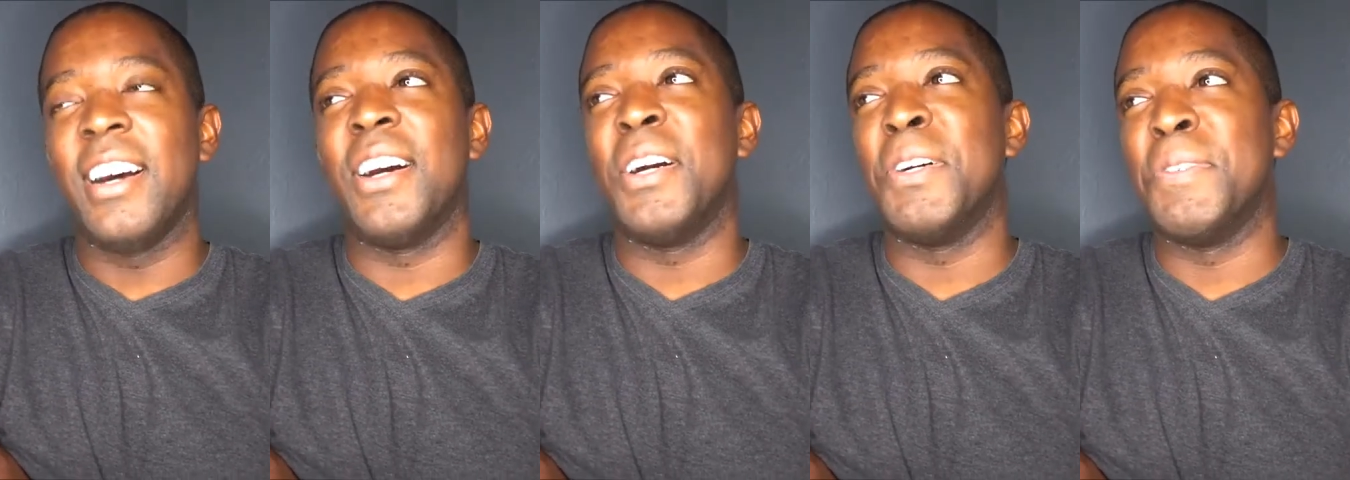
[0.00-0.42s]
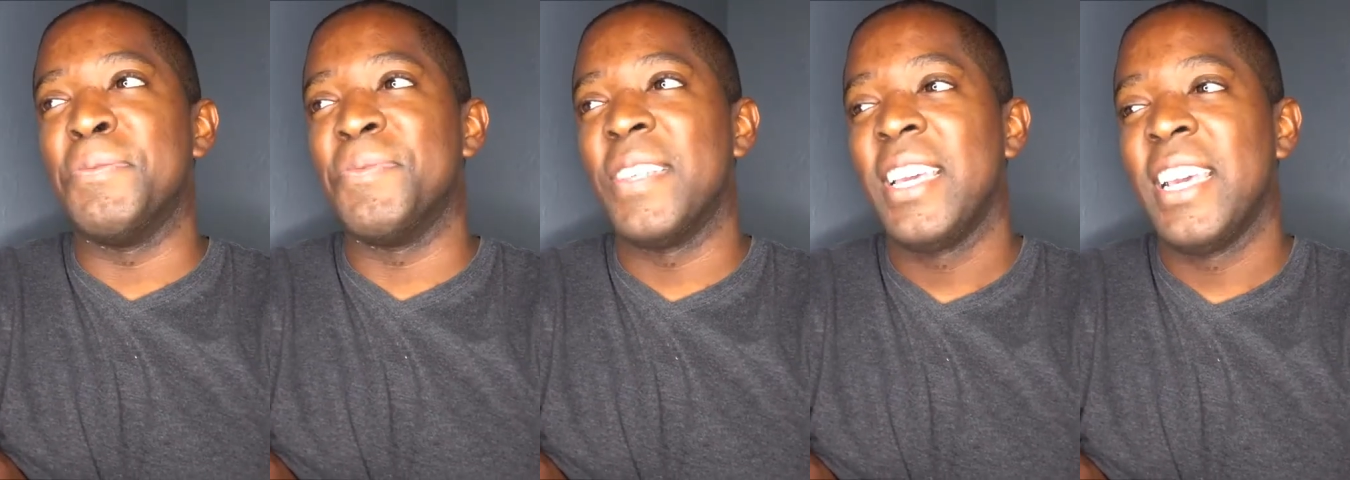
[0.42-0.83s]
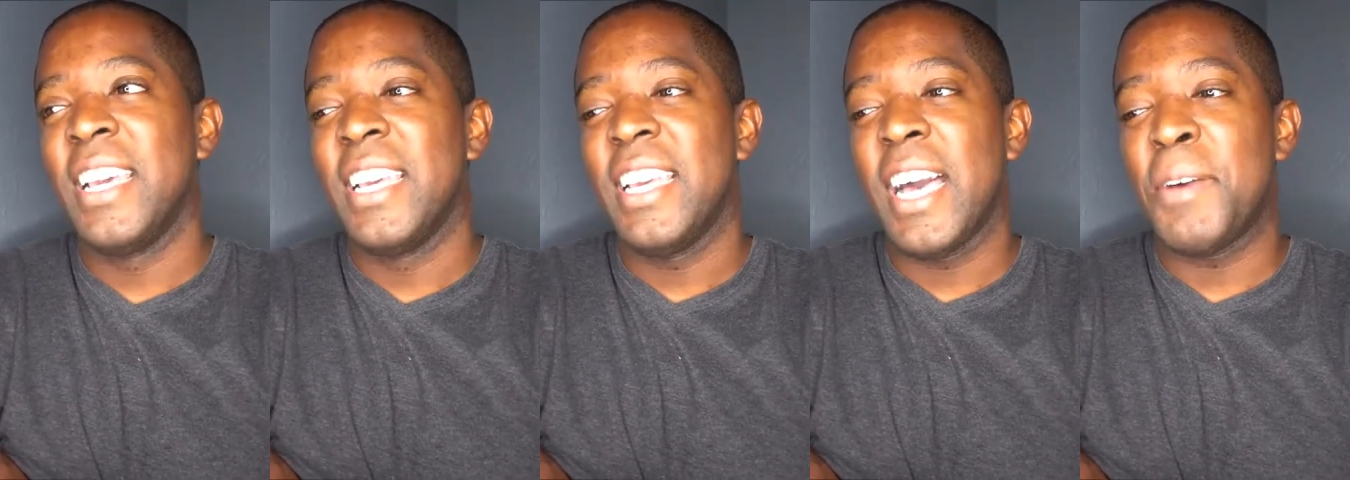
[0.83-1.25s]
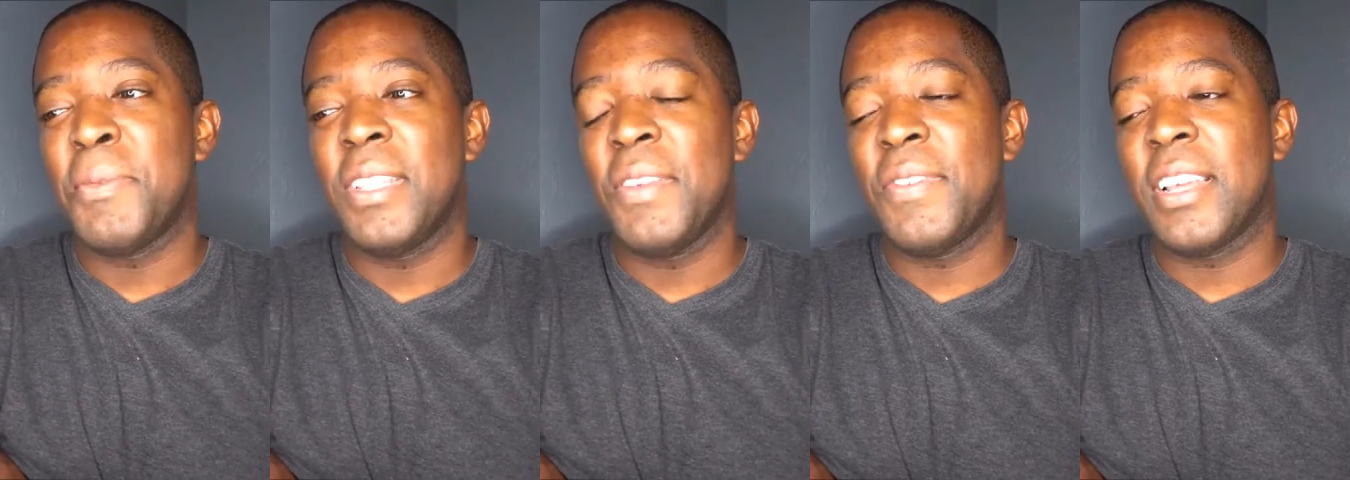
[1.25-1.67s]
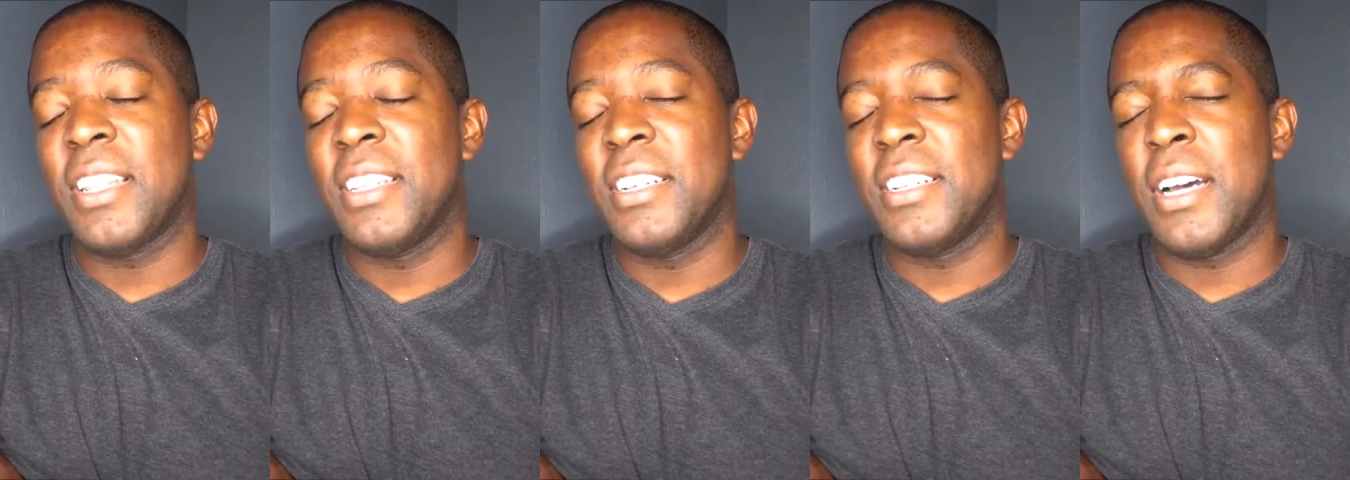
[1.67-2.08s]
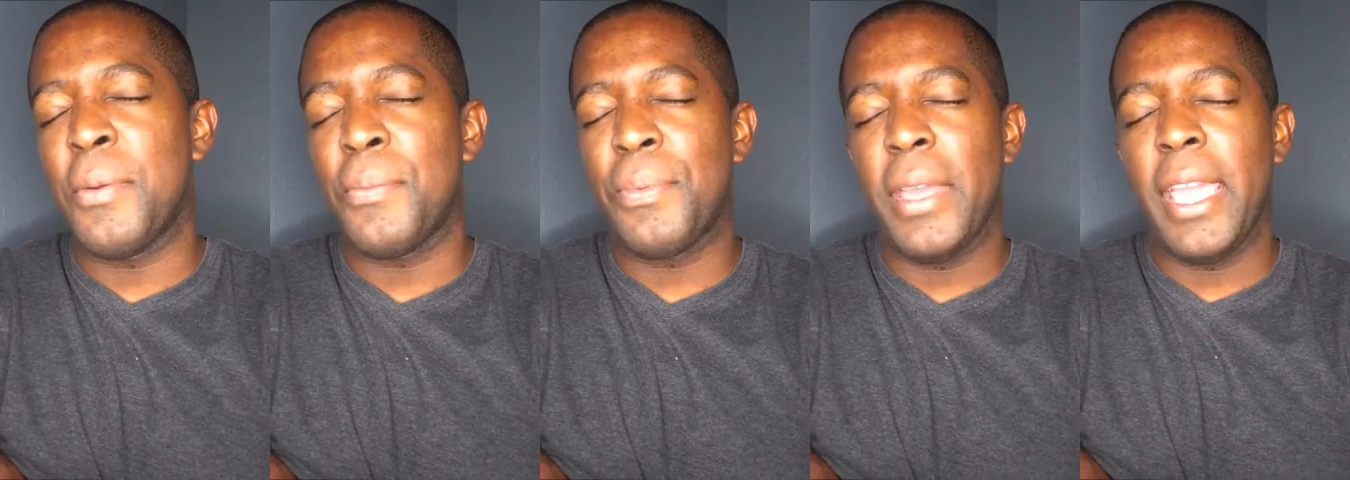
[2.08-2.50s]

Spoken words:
I believe it cleared up